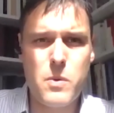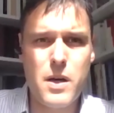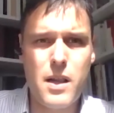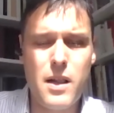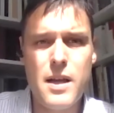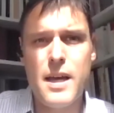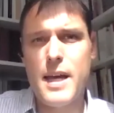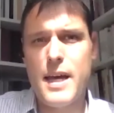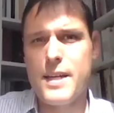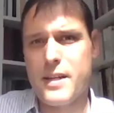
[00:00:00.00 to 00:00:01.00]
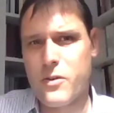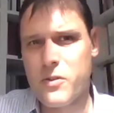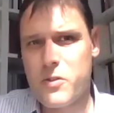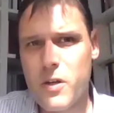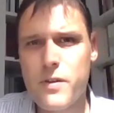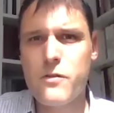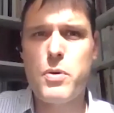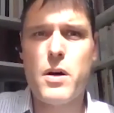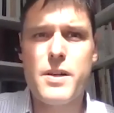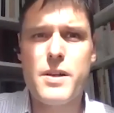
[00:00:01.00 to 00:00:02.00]
well, and a conservative
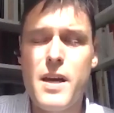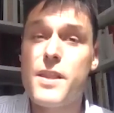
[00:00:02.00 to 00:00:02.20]
party.